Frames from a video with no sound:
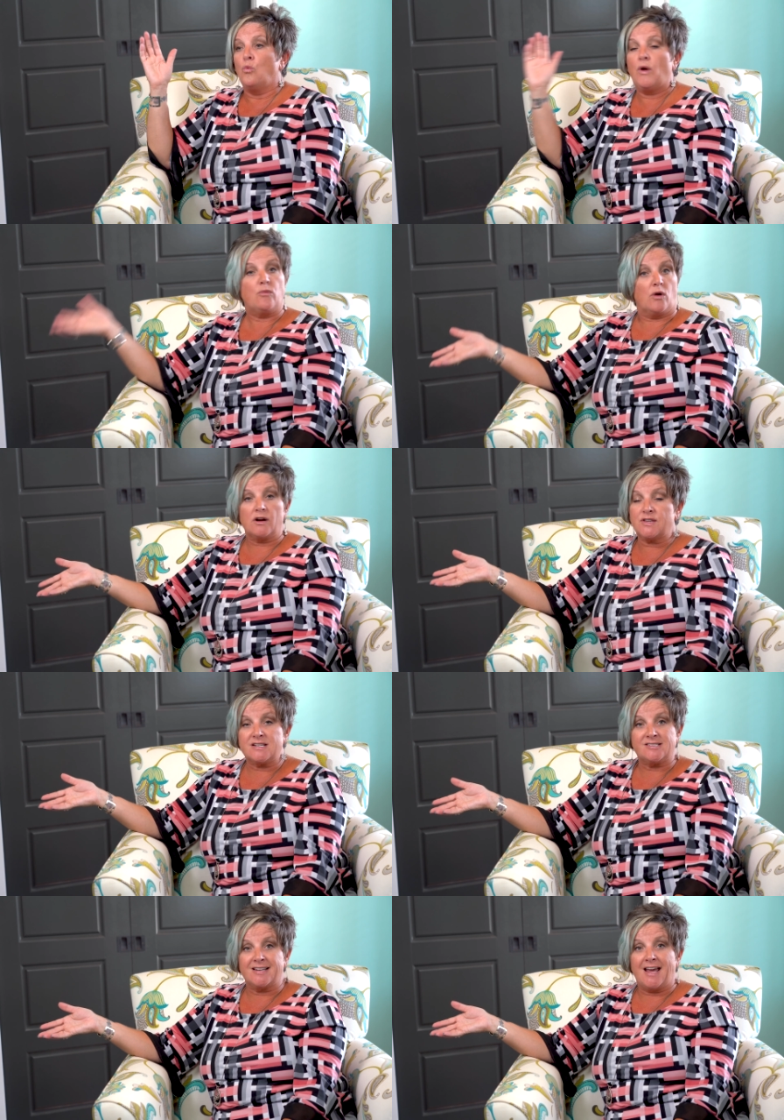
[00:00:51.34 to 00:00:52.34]
We worked
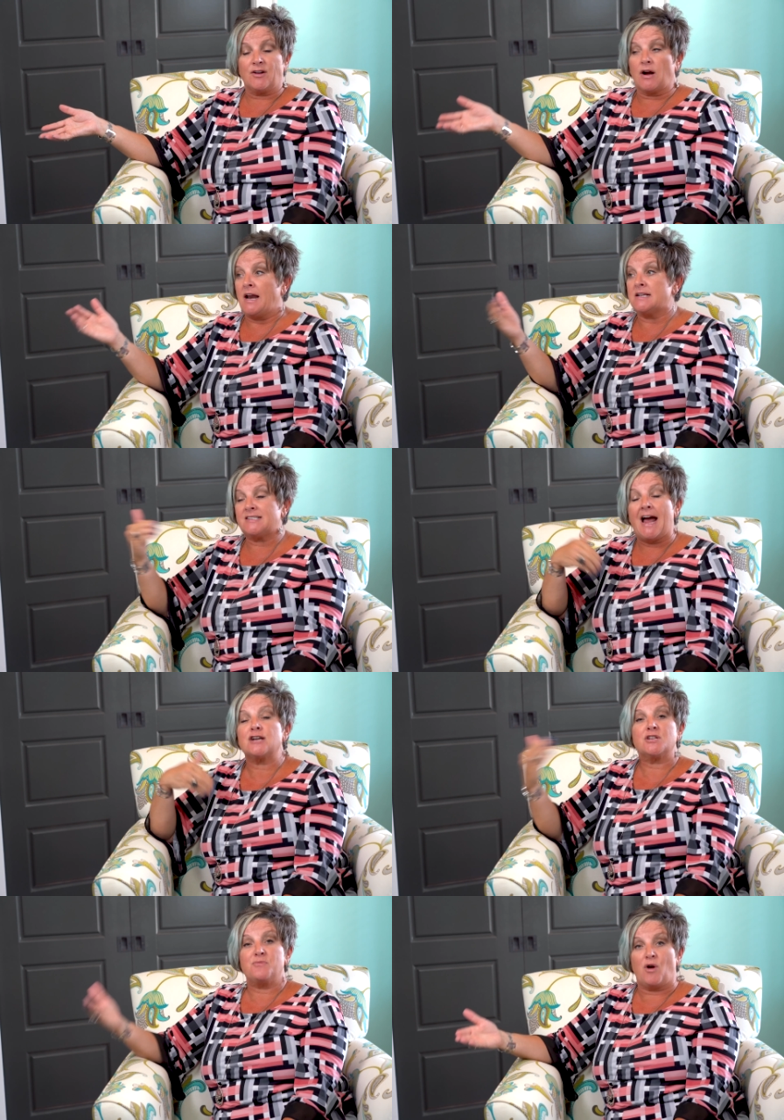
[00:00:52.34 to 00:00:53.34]
this together, and it's
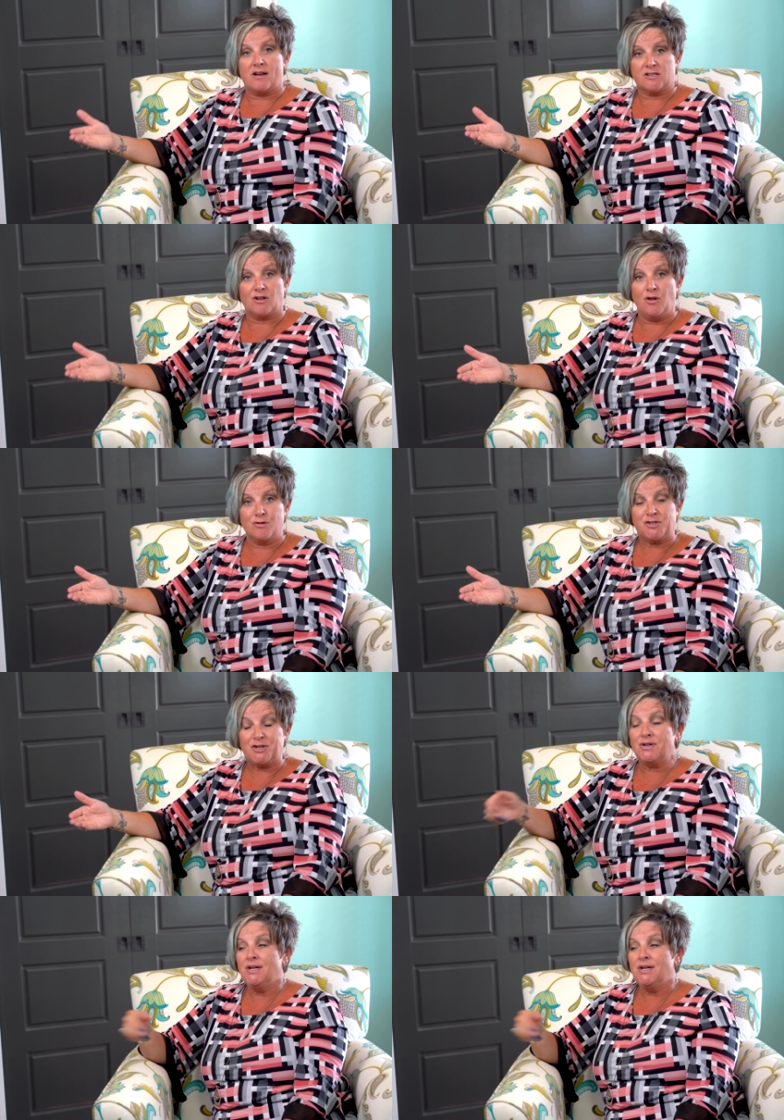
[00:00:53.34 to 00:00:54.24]
actually brought us closer.